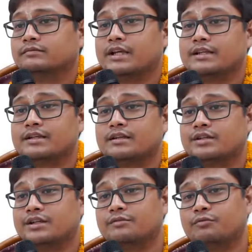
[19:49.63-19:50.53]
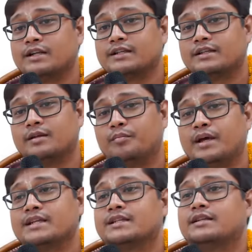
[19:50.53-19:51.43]
Yes, she wants the
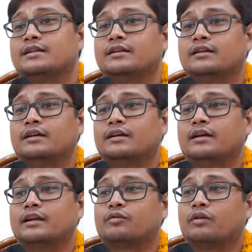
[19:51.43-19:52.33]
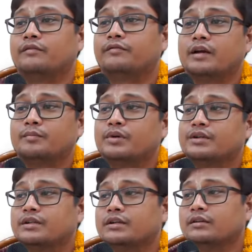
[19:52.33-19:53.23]
best and qualified
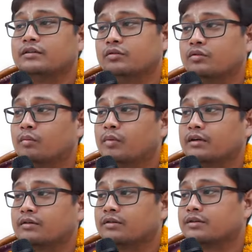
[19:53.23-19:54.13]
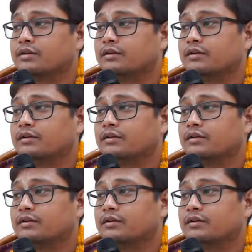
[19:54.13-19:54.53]
person to go back to Krishna.